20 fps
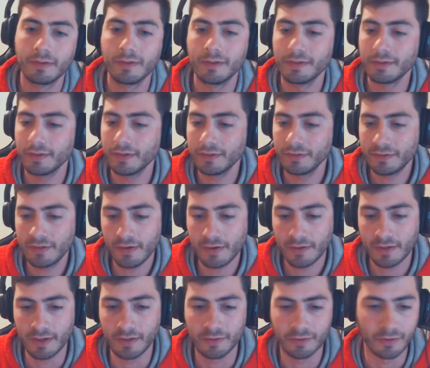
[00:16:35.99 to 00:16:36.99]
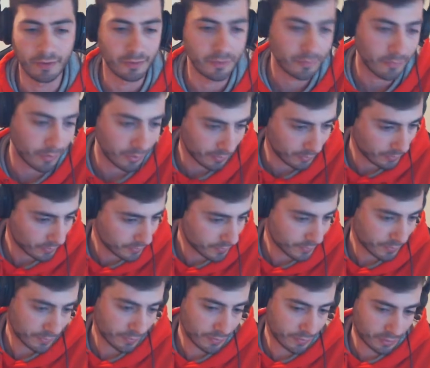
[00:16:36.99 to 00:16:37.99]
Let's talk Eldritch, right?
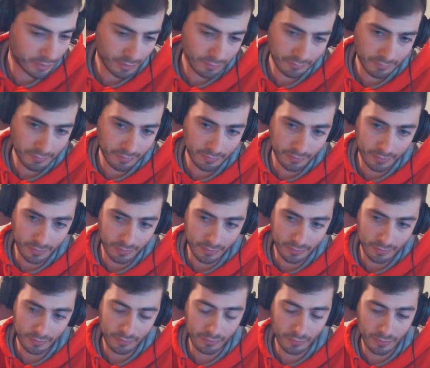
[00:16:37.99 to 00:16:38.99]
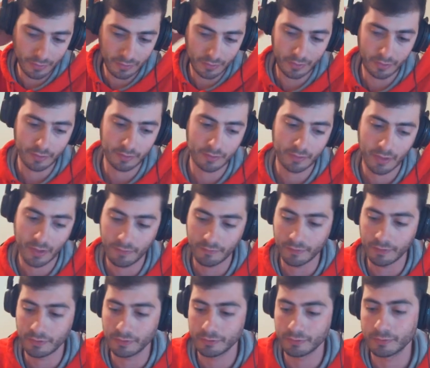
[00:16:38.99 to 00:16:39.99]
Let's shift to like the
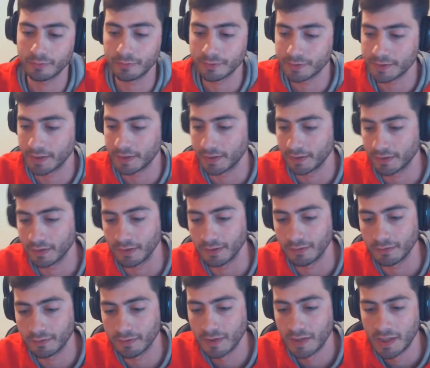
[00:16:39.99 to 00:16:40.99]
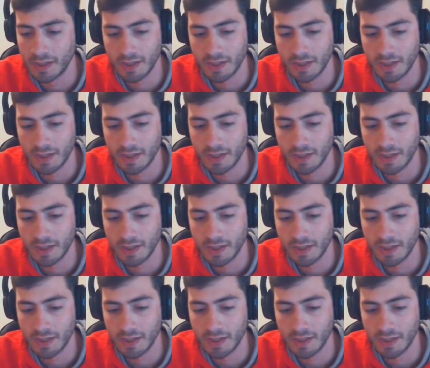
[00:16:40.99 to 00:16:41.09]
heavy control side of things.